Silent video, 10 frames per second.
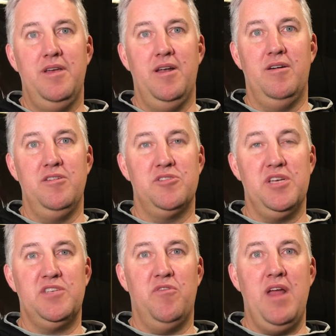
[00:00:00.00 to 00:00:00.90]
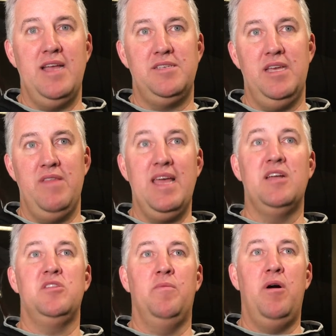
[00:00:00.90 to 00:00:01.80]
You know, you're 6 for 19. They
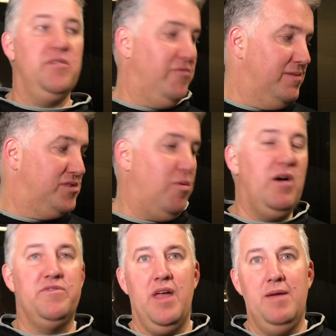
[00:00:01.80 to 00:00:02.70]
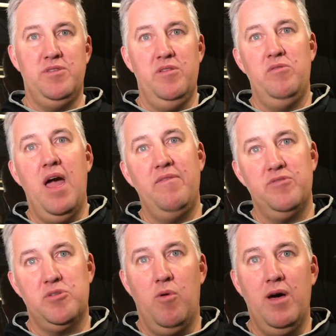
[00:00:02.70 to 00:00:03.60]
get to the ball at the rim 12 times, and they're 9
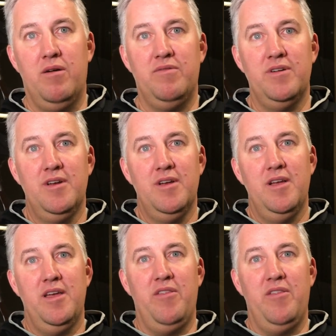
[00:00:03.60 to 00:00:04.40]
for 12.